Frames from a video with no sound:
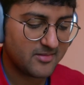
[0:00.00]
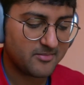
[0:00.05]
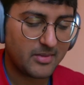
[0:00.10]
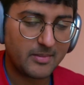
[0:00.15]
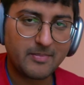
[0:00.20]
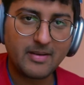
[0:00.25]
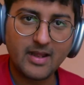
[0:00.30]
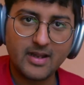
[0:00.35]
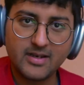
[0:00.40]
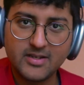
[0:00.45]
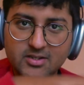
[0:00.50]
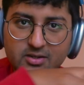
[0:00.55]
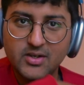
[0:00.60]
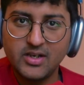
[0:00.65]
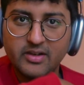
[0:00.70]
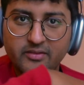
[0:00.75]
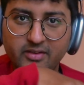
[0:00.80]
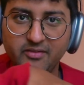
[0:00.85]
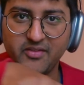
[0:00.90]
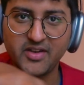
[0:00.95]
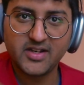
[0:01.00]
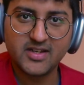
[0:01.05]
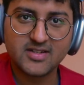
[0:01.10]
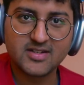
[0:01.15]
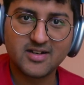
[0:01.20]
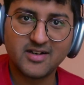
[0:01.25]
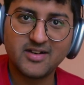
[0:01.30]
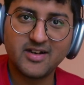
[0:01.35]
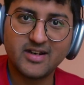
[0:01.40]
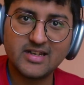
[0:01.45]
my plan is to live in various
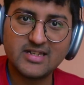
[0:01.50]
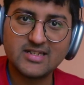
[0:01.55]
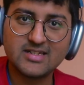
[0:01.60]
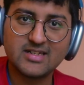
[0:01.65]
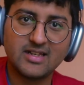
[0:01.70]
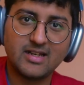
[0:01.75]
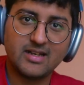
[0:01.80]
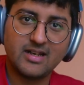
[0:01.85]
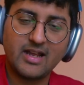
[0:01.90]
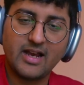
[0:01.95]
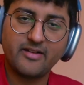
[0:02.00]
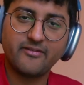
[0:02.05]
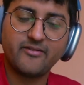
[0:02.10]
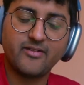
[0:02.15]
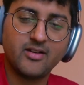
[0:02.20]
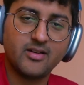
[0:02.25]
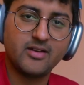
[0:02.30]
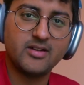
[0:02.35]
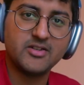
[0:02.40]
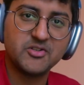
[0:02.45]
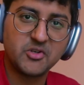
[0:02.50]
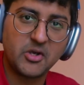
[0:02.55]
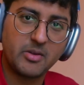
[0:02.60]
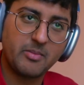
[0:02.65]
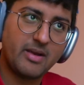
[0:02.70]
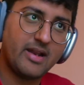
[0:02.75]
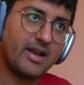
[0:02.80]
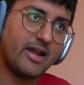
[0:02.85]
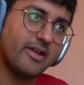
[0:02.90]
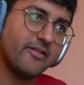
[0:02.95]
countries and have fun, enjoy
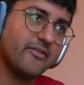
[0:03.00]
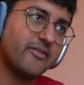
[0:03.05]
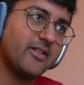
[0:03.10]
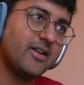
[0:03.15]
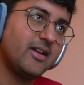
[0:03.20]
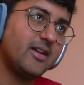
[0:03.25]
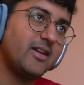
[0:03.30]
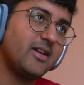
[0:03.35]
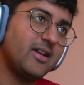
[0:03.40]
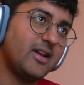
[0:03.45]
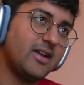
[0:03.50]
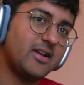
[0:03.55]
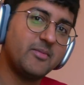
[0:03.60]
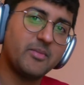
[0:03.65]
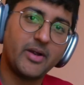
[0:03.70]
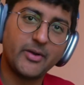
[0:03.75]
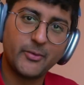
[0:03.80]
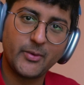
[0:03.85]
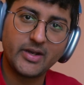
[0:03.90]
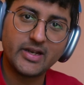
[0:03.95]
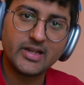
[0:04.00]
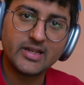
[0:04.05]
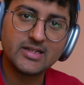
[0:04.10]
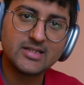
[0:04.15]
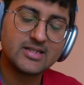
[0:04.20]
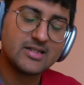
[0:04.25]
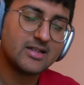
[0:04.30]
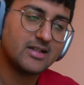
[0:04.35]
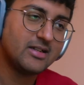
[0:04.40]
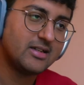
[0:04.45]
my life in my
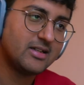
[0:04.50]
20s.